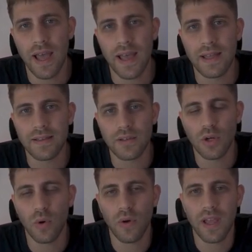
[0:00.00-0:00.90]
and you
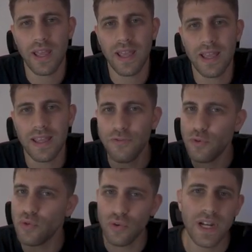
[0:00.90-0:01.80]
know, if
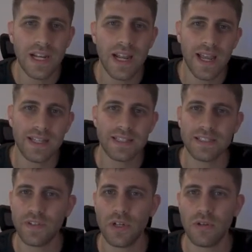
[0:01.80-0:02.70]
you really like this
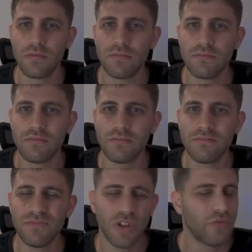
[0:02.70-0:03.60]
video,
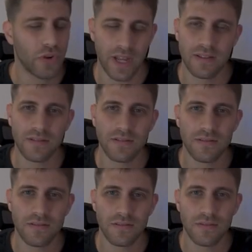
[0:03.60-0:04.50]
don't forget
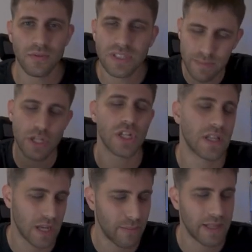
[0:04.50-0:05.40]
to smash that
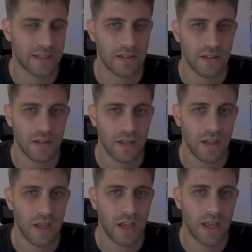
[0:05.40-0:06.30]
like button.
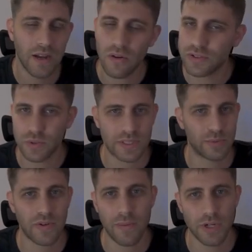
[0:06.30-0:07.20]
And also
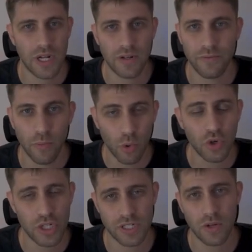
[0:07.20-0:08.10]
subscribe my channel for more
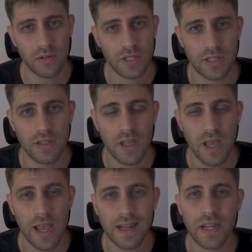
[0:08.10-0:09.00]
chess content,
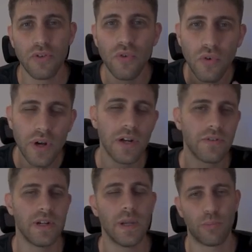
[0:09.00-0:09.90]
and I really
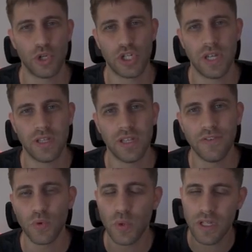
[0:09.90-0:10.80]
really appreciate
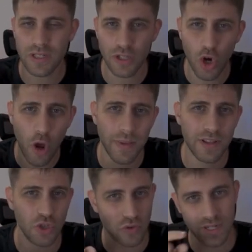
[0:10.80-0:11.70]
if you can
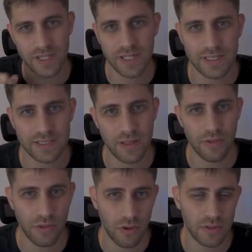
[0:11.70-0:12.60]
comment your ideas and
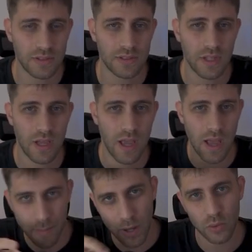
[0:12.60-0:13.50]
thoughts
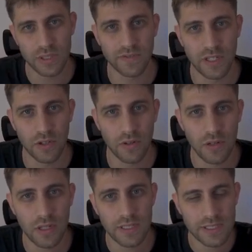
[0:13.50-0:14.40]
about this video.
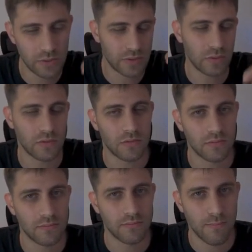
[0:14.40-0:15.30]
See you soon.
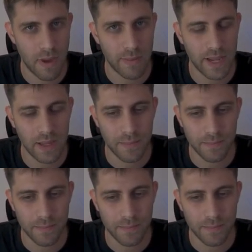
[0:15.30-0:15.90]
Bye bye.